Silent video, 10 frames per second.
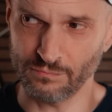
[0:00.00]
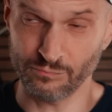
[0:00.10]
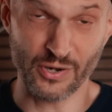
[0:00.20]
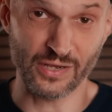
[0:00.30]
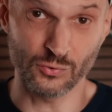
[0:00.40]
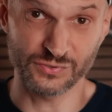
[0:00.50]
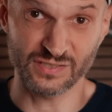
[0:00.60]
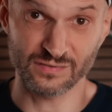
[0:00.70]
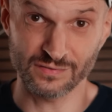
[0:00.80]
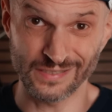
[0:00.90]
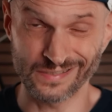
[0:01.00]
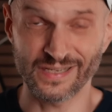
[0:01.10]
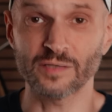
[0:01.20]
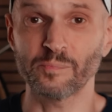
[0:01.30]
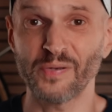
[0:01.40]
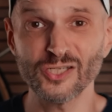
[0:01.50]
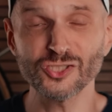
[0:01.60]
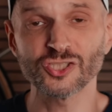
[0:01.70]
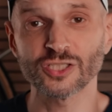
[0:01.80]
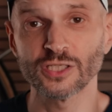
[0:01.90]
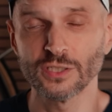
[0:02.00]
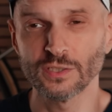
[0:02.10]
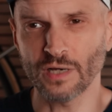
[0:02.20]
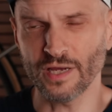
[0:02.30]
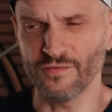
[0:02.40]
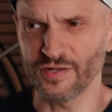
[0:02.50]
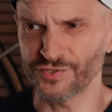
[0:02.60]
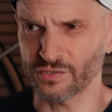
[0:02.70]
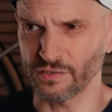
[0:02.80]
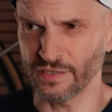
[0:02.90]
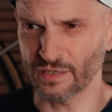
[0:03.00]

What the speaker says: brake hoses didn't get pinched. I eventually